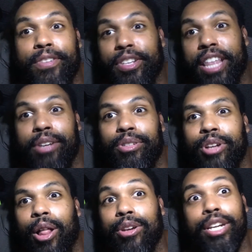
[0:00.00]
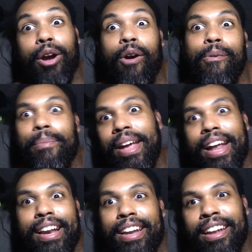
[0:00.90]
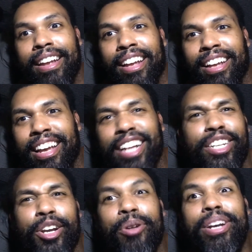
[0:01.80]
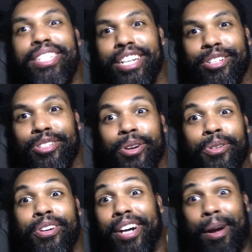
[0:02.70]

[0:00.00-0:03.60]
it's a thousand dollars, like, oh man, it's increasing. So,